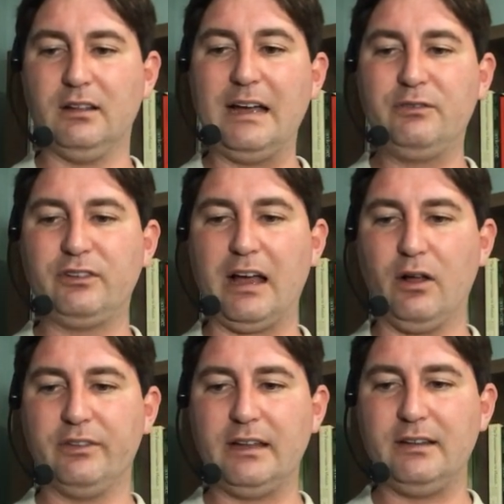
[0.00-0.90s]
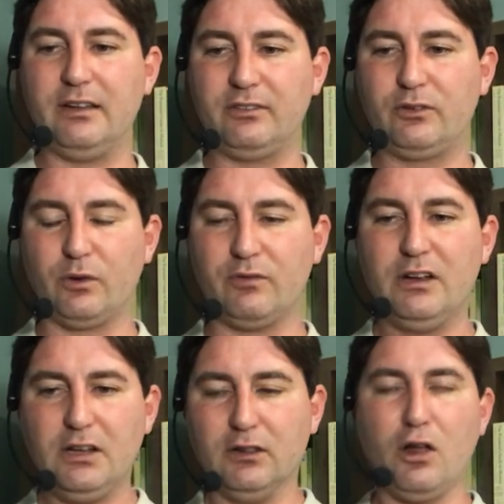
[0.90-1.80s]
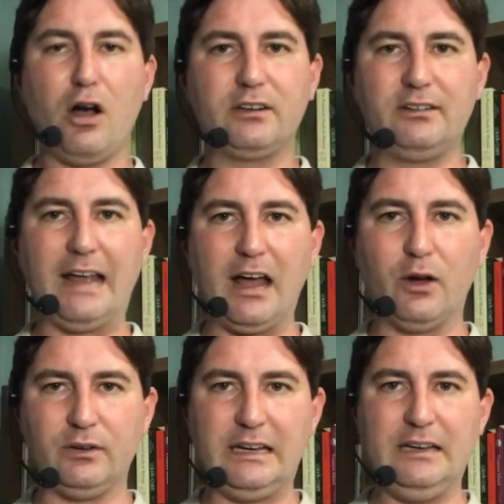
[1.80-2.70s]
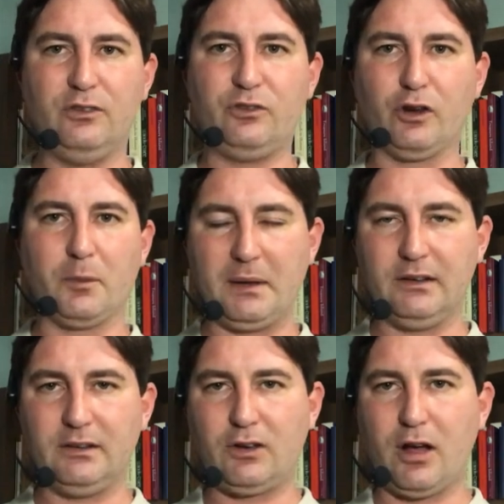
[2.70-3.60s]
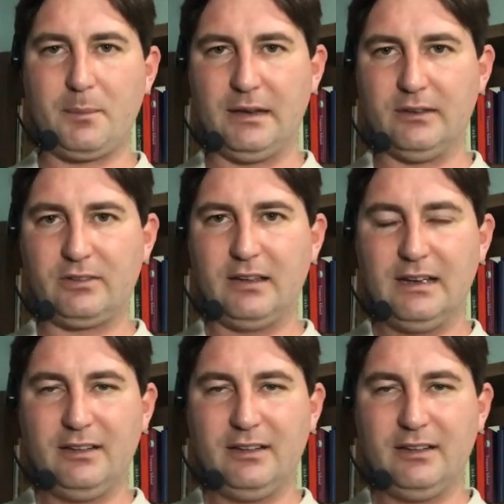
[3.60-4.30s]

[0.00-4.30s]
lifestyle than this sort of locked down East German communist